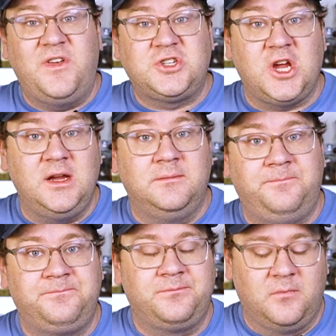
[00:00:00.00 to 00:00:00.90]
fishing,
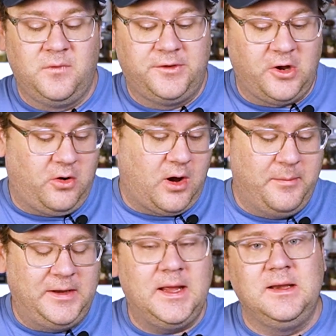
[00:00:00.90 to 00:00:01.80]
so
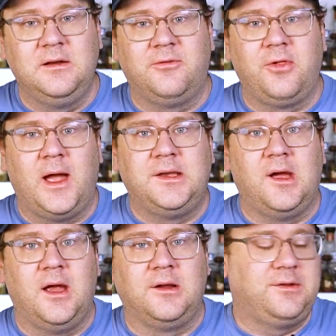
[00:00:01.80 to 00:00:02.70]
I've been getting into fly
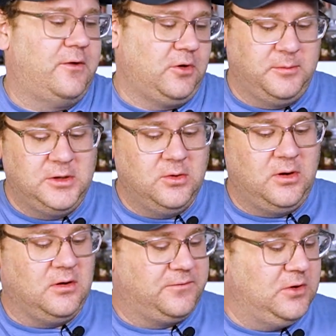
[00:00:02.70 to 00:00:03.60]
tying. So I've only been
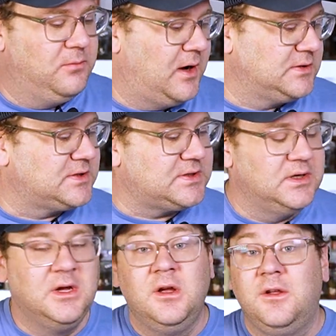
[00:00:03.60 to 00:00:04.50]
doing it a few months,
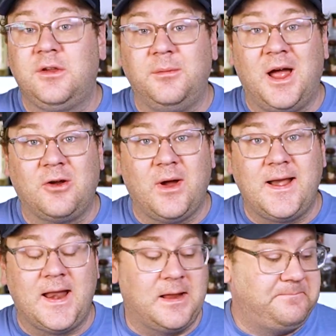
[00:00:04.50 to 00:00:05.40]
so I'm not
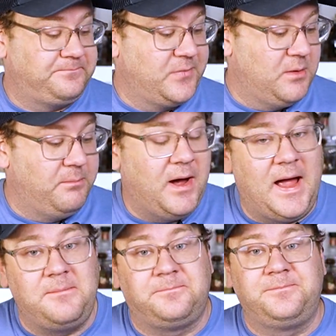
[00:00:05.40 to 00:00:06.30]
great at it.
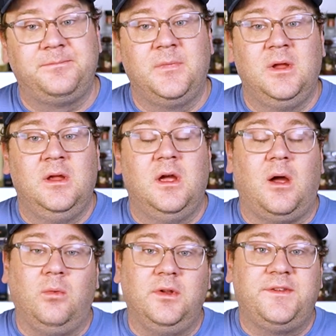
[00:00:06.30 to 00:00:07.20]
But
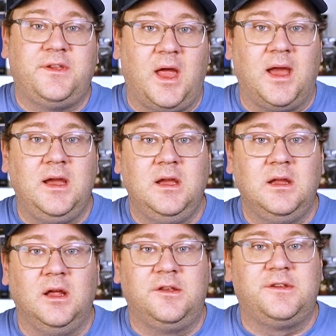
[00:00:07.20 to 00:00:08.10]
I will say
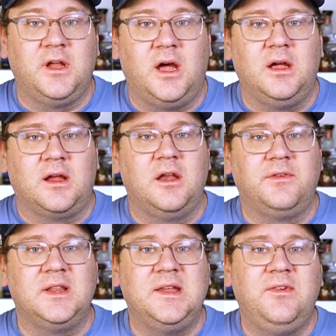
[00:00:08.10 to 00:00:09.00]
it's kind
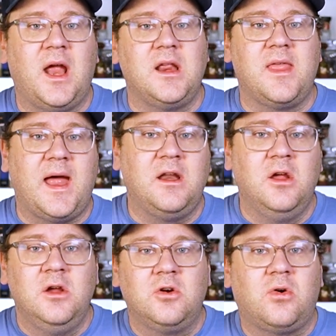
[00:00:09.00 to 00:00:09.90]
of alleviated that
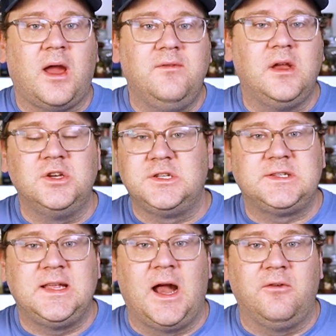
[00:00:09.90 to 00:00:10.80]
craving to
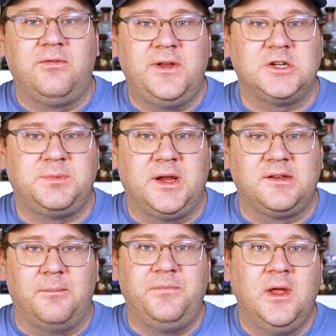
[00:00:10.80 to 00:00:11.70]
just get out and fish,
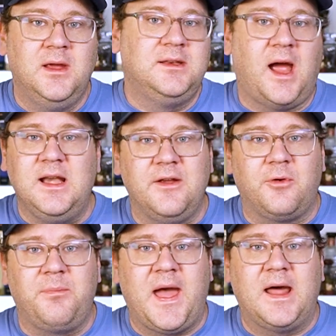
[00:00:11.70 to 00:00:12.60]
because I'm tying
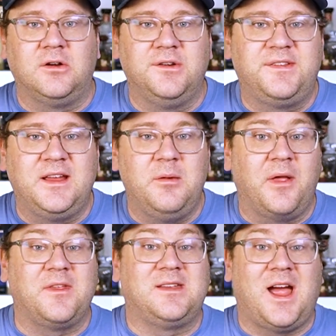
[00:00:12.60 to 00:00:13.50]
different patterns, thinking
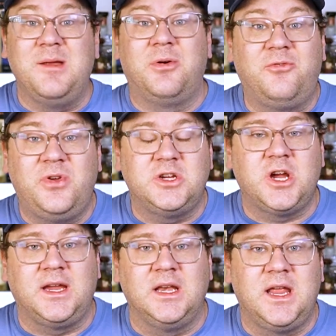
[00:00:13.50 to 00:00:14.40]
about the type of fish
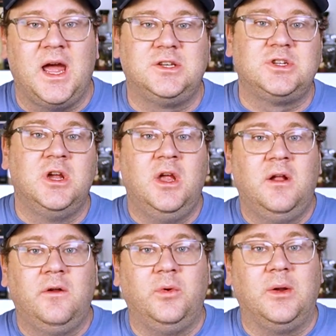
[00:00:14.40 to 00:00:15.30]
I can catch
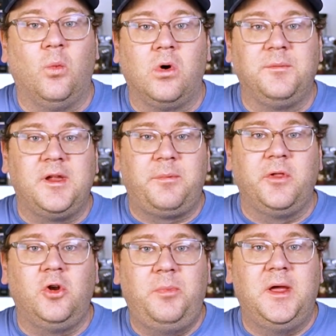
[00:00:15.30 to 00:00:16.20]
when it warms up a
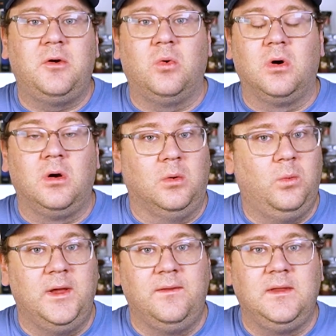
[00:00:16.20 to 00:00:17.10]
little bit, or
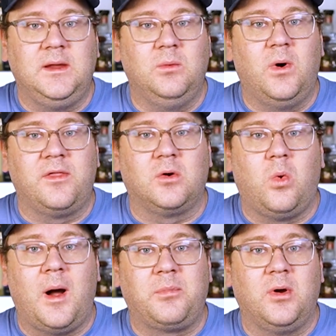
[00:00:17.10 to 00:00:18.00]
when the weather
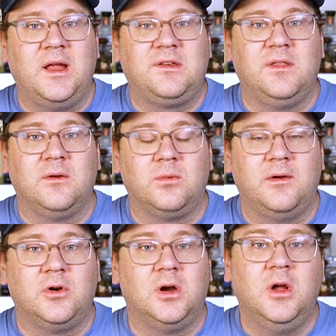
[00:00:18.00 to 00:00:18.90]
cooperates and the
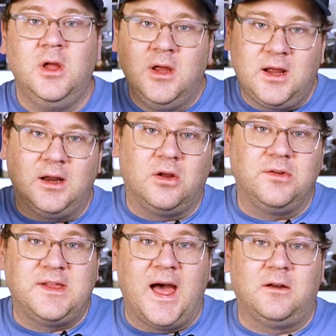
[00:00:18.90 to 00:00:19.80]
river kind of
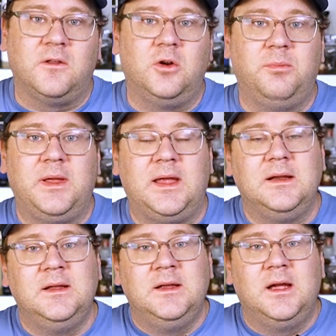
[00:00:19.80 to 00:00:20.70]
goes down a little bit,
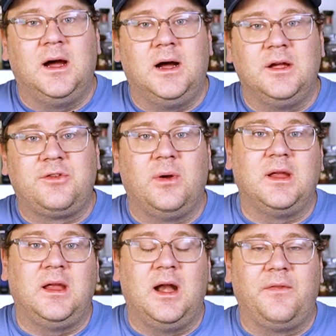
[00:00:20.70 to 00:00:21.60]
so I
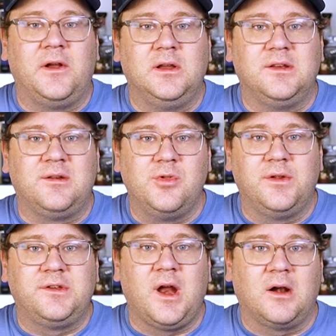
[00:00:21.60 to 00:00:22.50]
could get out there and get some of
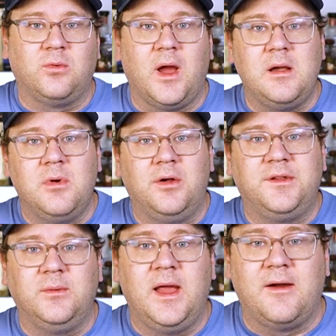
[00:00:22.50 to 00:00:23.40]
those stocked rainbows
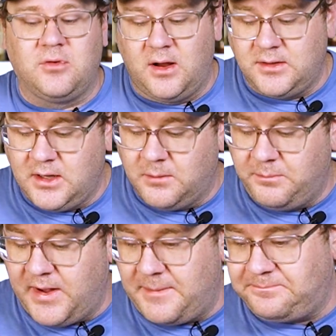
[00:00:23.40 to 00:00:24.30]
that we have around here.
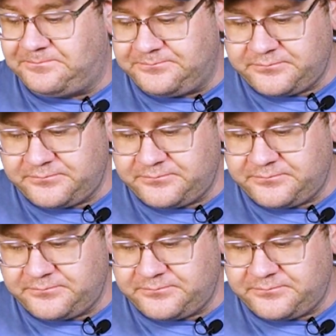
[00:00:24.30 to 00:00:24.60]
But